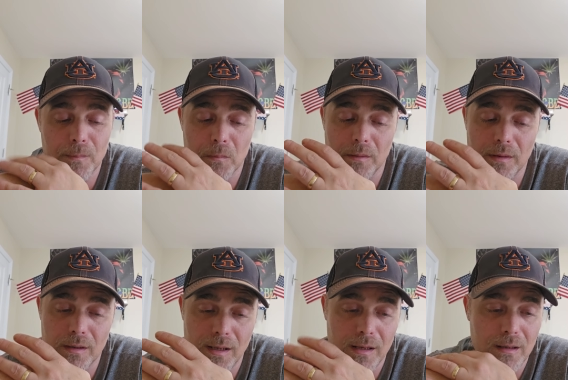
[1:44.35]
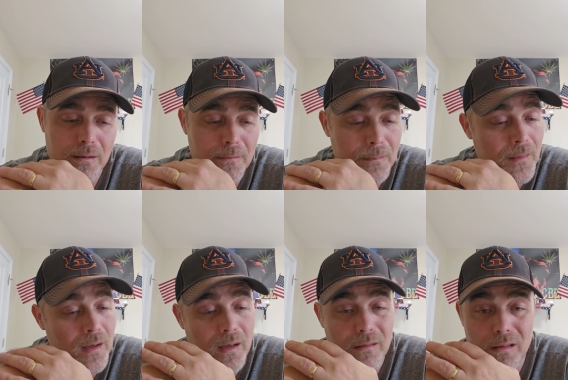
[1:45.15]
But the sale,
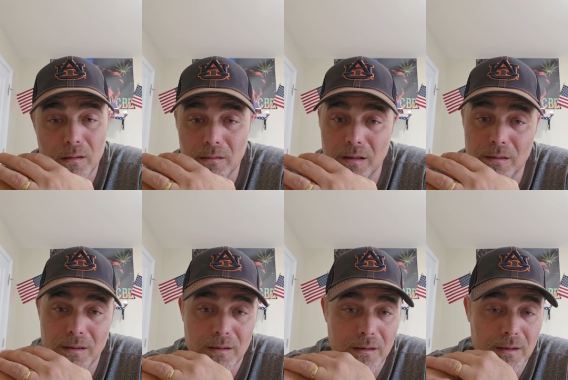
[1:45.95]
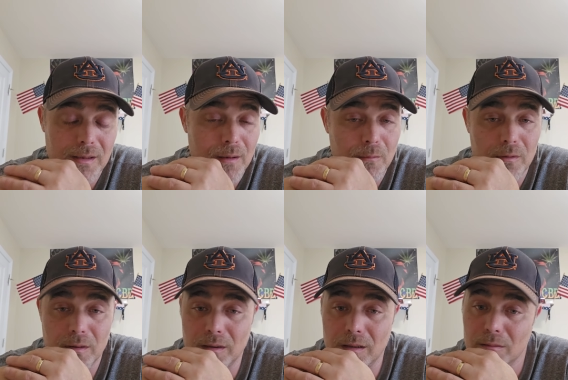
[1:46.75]
if it don't go as good as I
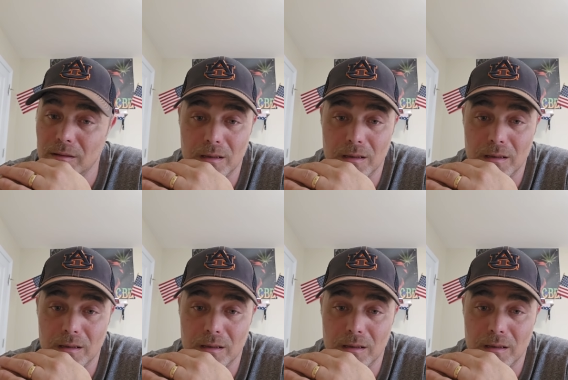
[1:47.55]
want it to go,